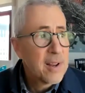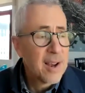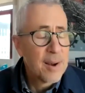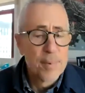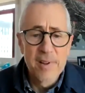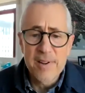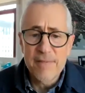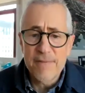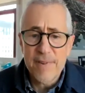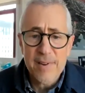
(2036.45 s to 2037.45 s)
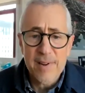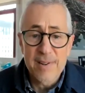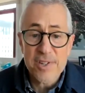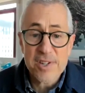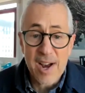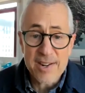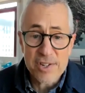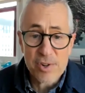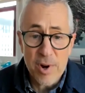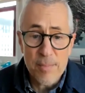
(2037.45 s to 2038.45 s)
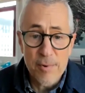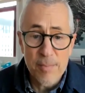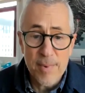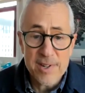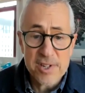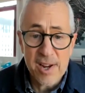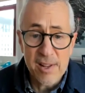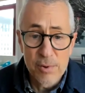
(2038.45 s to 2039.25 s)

I believe, a skyscraper by St.